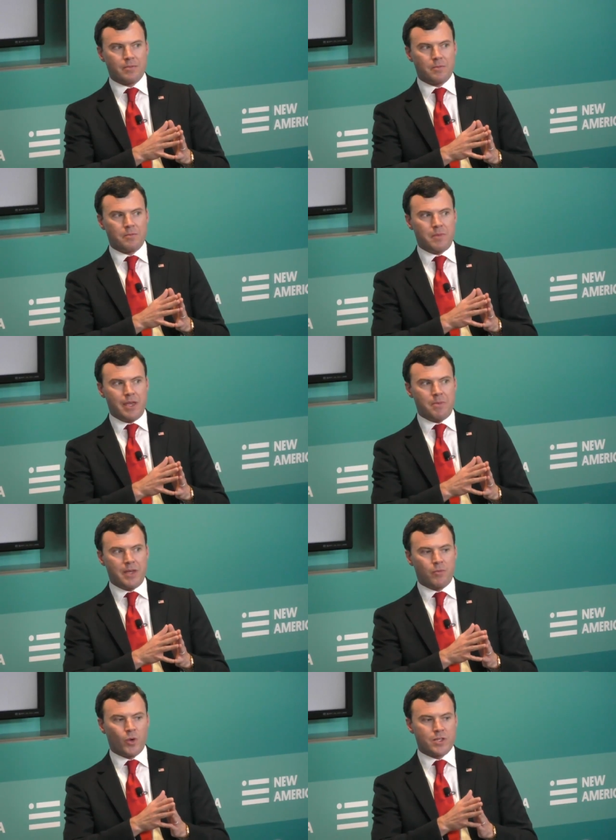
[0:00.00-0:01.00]
that
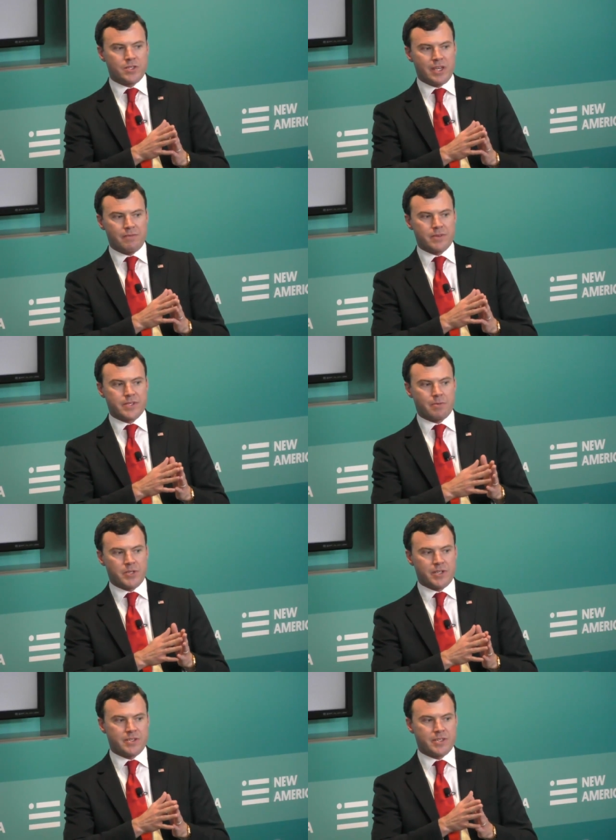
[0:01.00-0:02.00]
maybe one safe
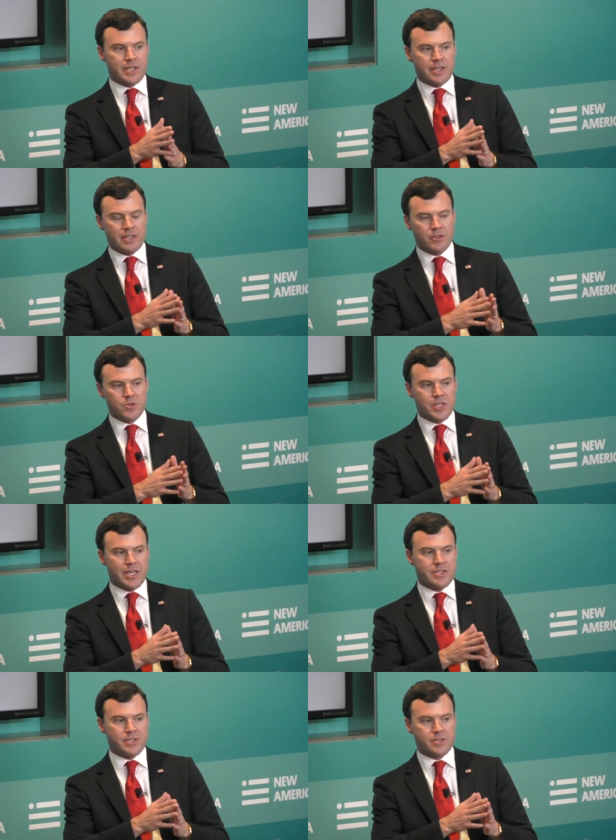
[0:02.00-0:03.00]
assumption is that in those
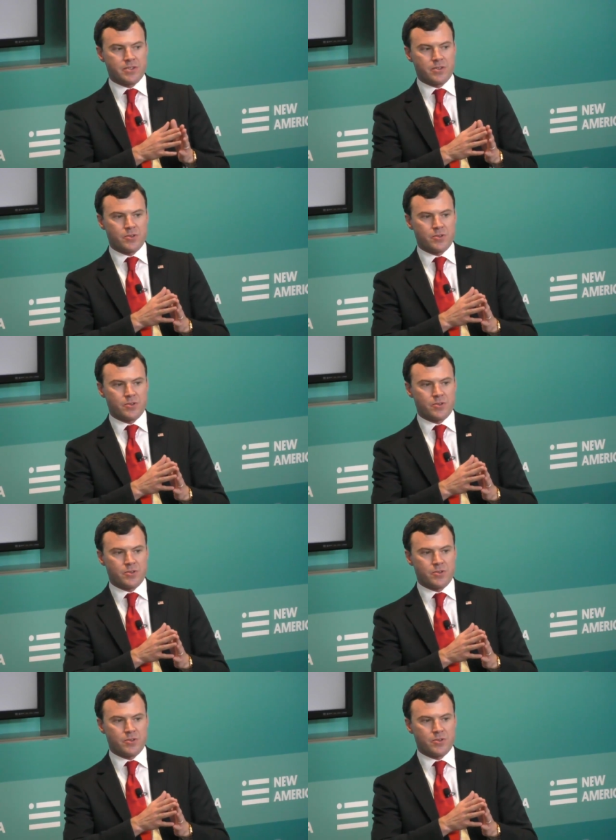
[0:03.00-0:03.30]
cases,